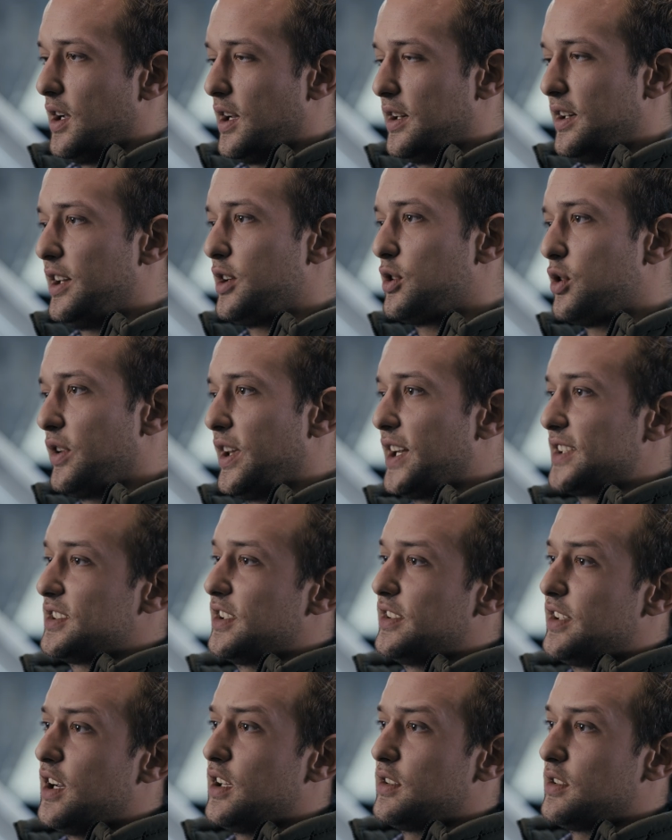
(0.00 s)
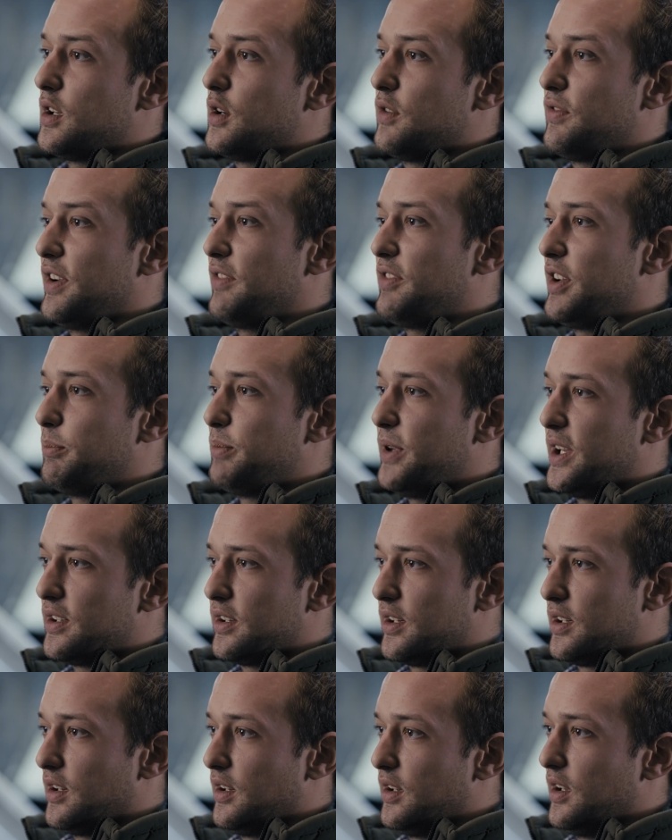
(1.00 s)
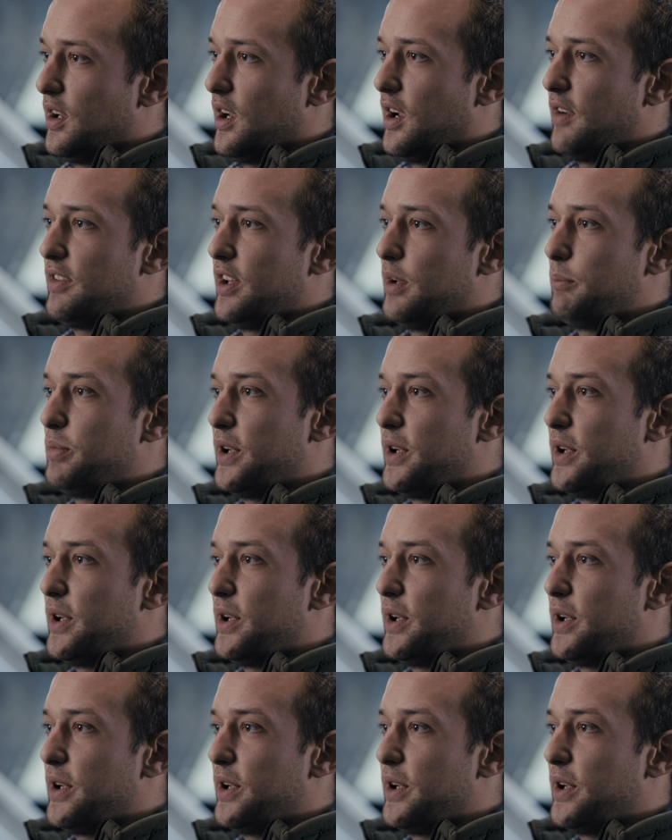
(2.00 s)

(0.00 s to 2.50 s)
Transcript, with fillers: and he connects the data of every picker. If they